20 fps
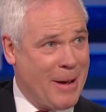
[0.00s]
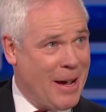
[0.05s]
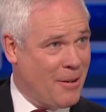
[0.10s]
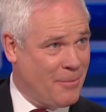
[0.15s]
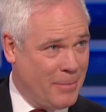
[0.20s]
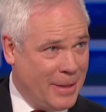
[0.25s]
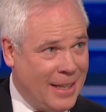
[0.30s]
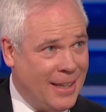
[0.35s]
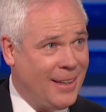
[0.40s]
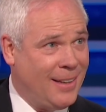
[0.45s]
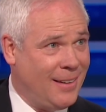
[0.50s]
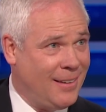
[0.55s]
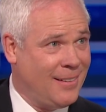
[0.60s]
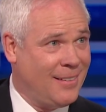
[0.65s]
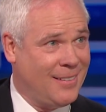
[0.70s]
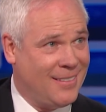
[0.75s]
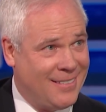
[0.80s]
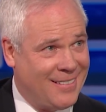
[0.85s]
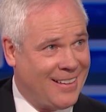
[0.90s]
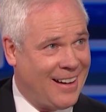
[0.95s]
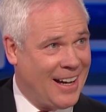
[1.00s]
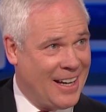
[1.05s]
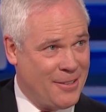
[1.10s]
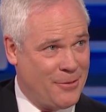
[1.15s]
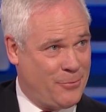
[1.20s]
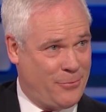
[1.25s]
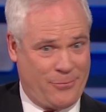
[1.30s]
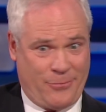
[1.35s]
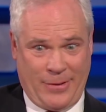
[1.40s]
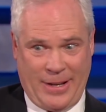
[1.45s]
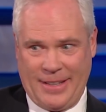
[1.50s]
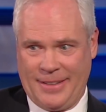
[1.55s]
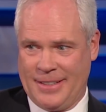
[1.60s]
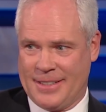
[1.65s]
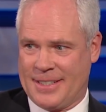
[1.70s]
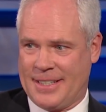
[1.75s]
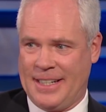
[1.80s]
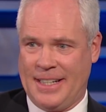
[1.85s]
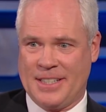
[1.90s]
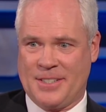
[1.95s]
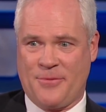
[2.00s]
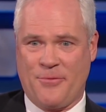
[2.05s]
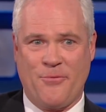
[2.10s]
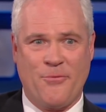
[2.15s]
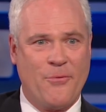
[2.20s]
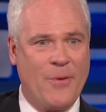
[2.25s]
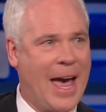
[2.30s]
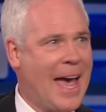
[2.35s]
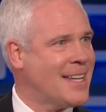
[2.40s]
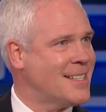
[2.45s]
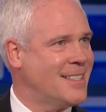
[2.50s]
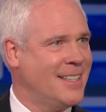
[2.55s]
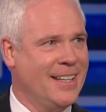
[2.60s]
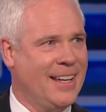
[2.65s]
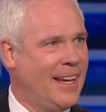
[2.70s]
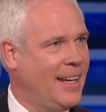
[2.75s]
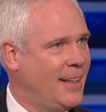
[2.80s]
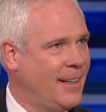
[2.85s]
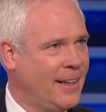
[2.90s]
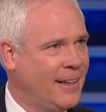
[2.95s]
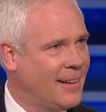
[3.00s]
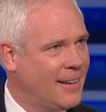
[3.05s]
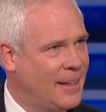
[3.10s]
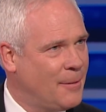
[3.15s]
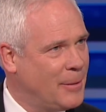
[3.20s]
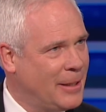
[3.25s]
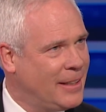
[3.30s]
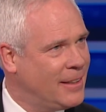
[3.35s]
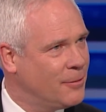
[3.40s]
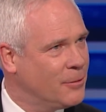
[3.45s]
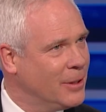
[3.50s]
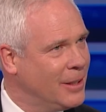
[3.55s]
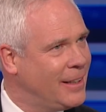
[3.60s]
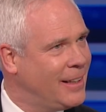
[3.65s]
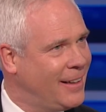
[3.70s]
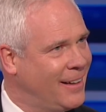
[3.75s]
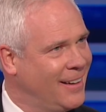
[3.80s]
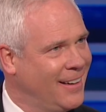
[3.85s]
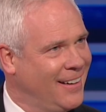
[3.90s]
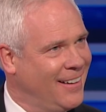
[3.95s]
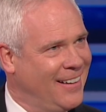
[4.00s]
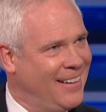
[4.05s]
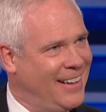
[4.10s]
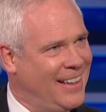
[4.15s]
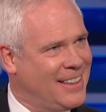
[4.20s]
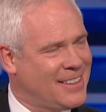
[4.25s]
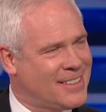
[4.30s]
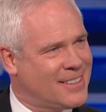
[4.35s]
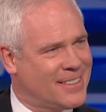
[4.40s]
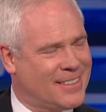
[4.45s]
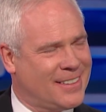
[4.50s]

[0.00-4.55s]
about me, I find this case fascinating. I mean, it is